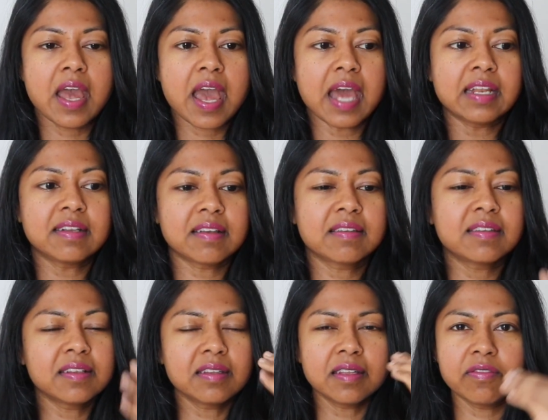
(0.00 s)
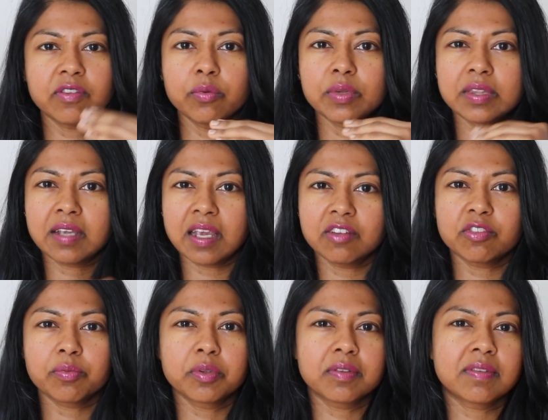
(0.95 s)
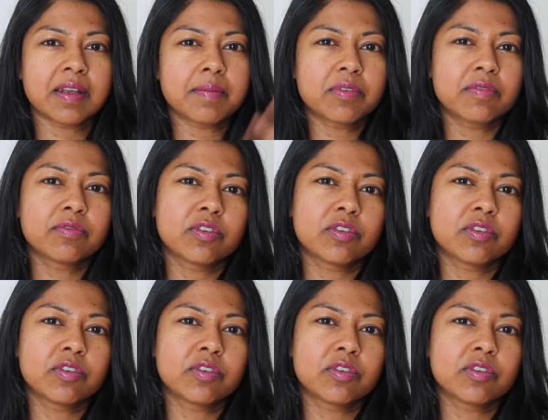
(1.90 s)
and it doesn't leave you with tangible steps of